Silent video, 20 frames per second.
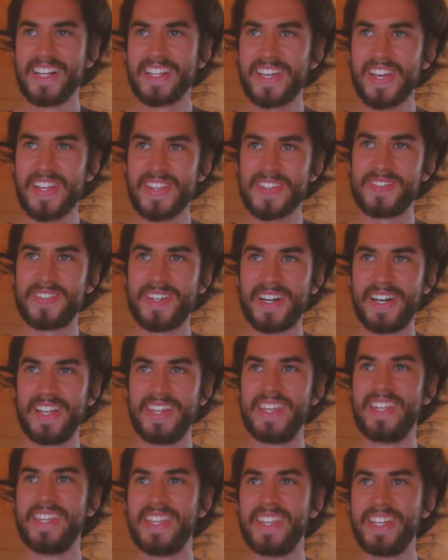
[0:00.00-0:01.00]
Get the
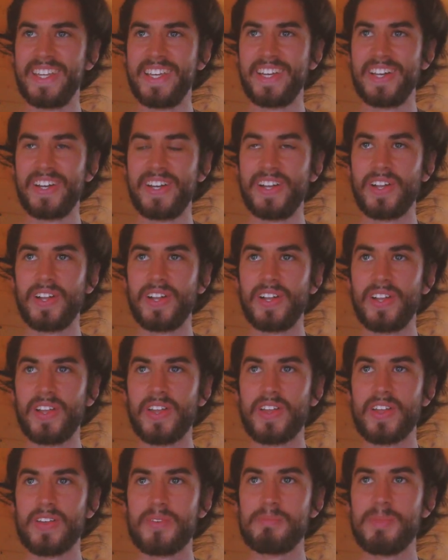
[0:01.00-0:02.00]
van,
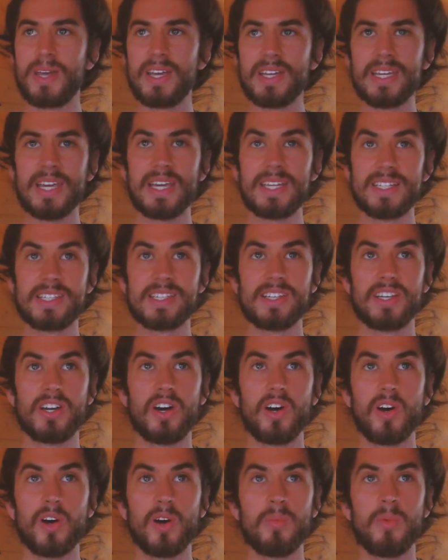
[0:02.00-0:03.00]
make it into your
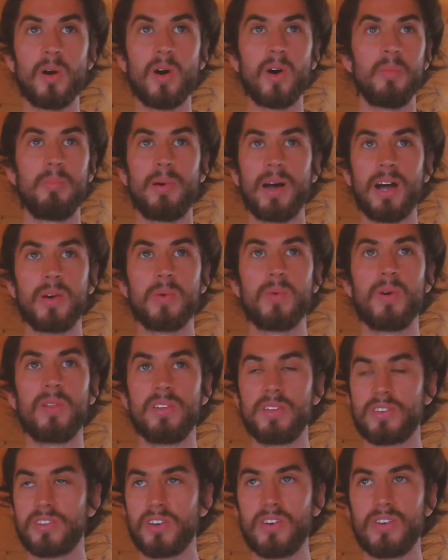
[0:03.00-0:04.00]
home, or buy one
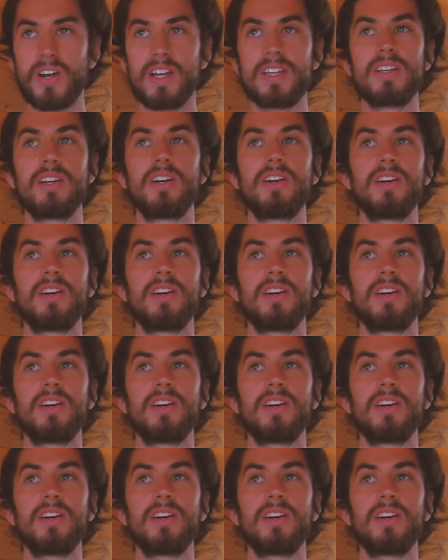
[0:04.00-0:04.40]
that's already